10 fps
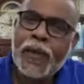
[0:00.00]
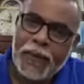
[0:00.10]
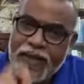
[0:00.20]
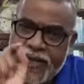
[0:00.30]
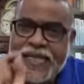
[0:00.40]

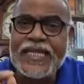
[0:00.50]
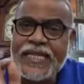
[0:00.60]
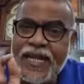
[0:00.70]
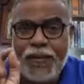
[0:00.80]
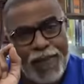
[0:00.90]
but the
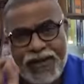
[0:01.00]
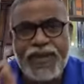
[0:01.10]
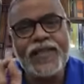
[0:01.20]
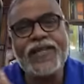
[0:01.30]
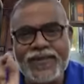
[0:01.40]
essential
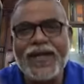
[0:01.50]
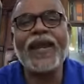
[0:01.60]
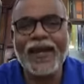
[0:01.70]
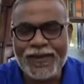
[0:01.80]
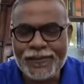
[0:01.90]
message is
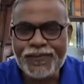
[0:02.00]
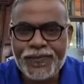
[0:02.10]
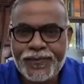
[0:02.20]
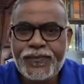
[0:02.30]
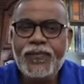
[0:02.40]
correct.
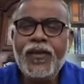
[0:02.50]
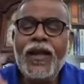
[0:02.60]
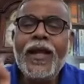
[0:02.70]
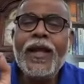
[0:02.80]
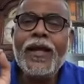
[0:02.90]

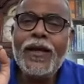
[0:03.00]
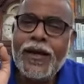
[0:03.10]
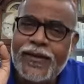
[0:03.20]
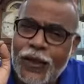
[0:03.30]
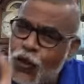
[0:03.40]

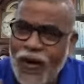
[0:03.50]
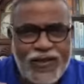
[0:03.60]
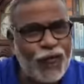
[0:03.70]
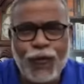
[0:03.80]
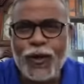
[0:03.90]
Uh, the choice
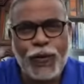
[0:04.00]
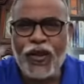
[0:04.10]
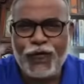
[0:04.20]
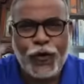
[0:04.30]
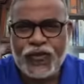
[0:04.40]
of word was,
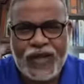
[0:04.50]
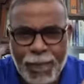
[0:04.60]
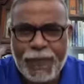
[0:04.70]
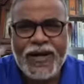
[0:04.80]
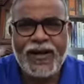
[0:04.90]
of course,
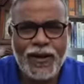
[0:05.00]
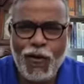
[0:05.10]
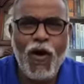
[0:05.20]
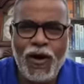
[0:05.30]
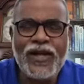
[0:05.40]
completely
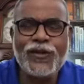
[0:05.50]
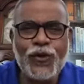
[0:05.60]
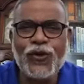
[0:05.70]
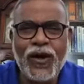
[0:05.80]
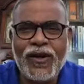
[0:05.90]
wrong. He
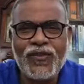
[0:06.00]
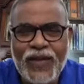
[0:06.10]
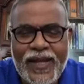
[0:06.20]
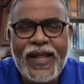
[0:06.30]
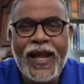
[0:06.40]
should not have
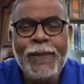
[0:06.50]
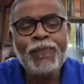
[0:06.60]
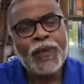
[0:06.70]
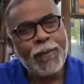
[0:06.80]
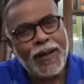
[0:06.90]
said that.
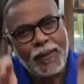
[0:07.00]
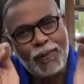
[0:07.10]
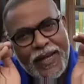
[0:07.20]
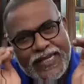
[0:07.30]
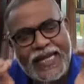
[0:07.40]

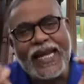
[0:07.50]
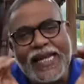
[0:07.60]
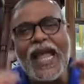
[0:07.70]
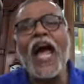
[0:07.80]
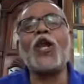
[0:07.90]
But basically,
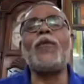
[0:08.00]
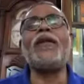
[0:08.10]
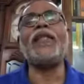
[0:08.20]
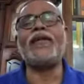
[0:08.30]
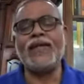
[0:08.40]
the
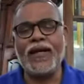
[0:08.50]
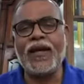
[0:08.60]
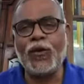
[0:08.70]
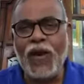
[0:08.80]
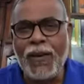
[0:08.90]
argument that uh,
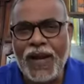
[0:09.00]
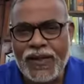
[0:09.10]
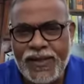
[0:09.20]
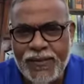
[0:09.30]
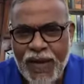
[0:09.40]
Raghuram
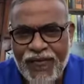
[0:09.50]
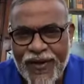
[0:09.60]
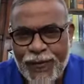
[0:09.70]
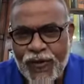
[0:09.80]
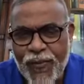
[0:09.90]
Rajan, my
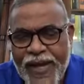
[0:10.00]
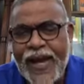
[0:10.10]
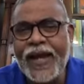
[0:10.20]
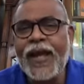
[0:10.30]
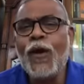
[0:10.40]
friend, was
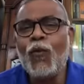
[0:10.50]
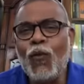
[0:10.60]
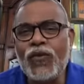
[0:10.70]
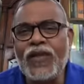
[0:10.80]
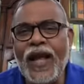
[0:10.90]
making
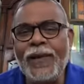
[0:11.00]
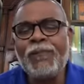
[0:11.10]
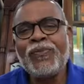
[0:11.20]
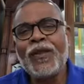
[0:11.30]
was that